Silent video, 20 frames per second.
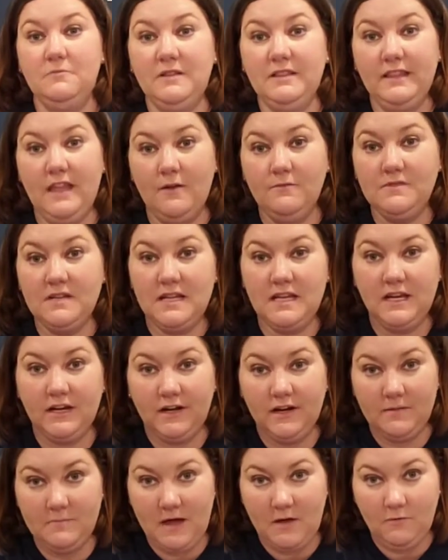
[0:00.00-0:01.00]
we'd love to
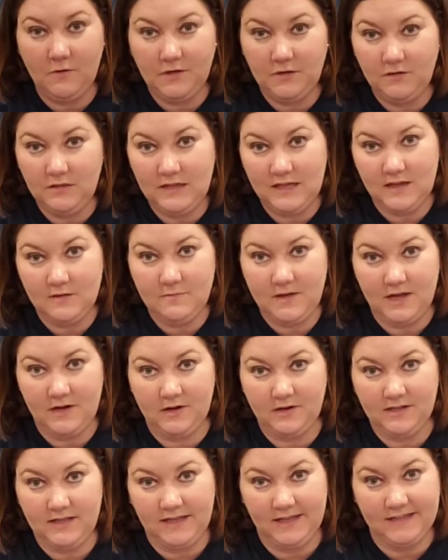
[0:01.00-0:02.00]
hear about what you think about
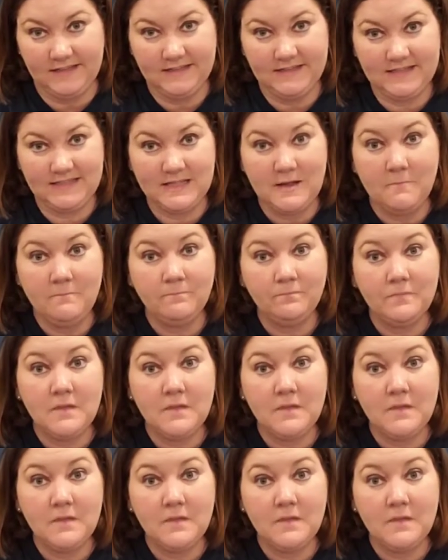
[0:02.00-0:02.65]
our kits.